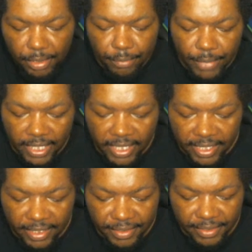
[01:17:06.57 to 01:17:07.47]

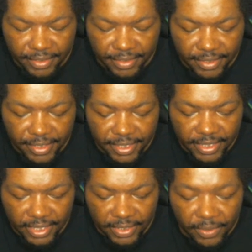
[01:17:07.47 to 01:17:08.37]
But
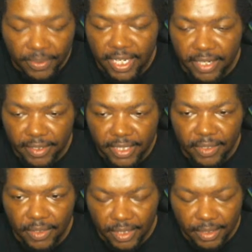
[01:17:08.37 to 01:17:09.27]
so they're
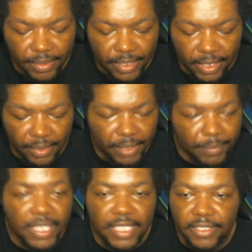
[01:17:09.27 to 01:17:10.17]
him
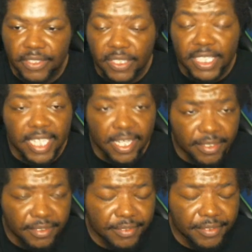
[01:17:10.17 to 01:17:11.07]
and Lisa are
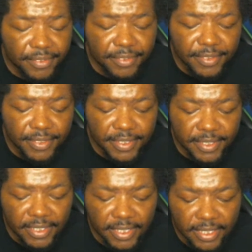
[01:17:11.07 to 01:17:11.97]
together,
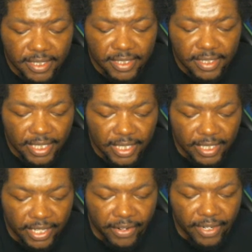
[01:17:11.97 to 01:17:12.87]
and
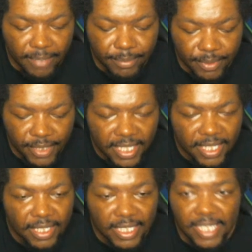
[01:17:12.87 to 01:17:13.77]
they're a couple.
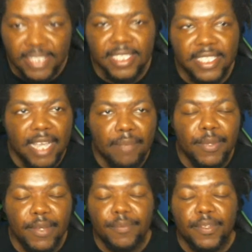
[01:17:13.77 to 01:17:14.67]
He doesn't get
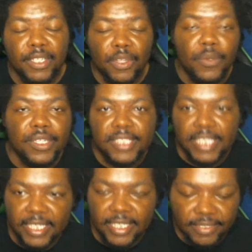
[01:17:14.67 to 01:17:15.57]
with Lois
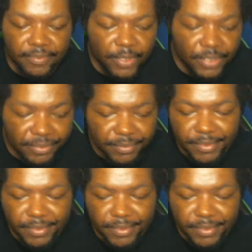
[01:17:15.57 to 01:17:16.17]
in this version,